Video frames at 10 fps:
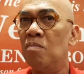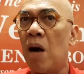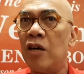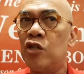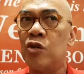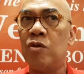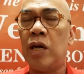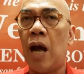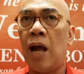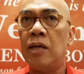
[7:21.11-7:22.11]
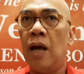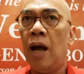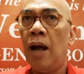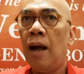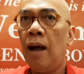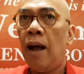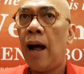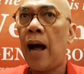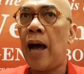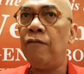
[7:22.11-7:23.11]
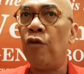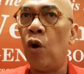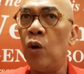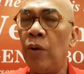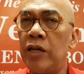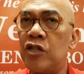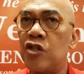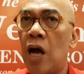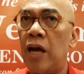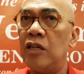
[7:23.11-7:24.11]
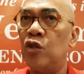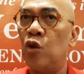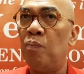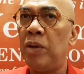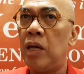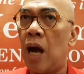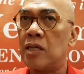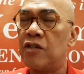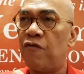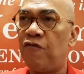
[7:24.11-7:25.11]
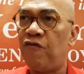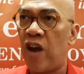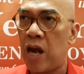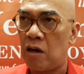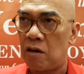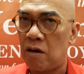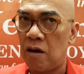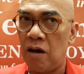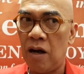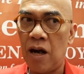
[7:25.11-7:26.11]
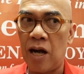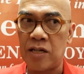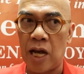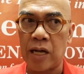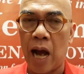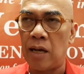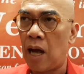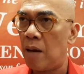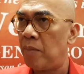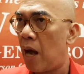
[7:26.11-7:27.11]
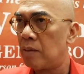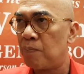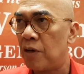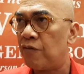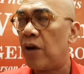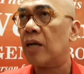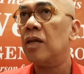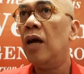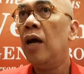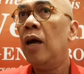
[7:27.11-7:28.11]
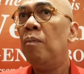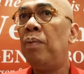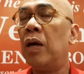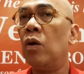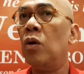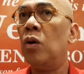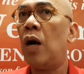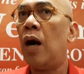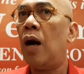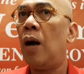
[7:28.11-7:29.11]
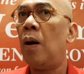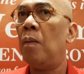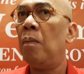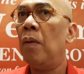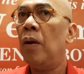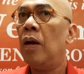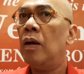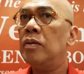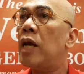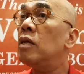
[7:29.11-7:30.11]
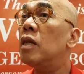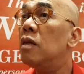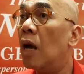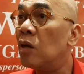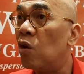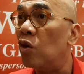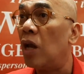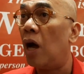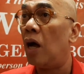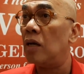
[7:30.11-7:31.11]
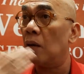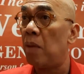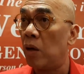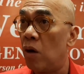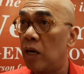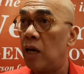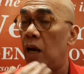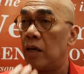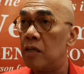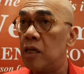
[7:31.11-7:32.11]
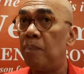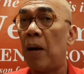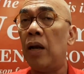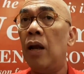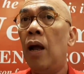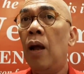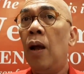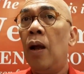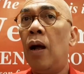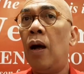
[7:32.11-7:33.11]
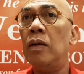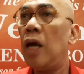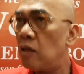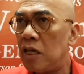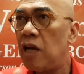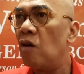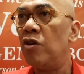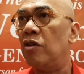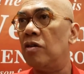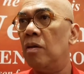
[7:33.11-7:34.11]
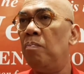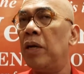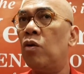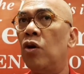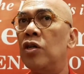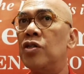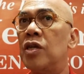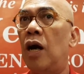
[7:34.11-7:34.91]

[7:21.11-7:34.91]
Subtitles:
Marjorie, and I've always tried to be as fair as I can. I'm not perfect. Pero naiintindihan ko na nagbago ang kanilang isipan. Naiintindihan ko yun. Because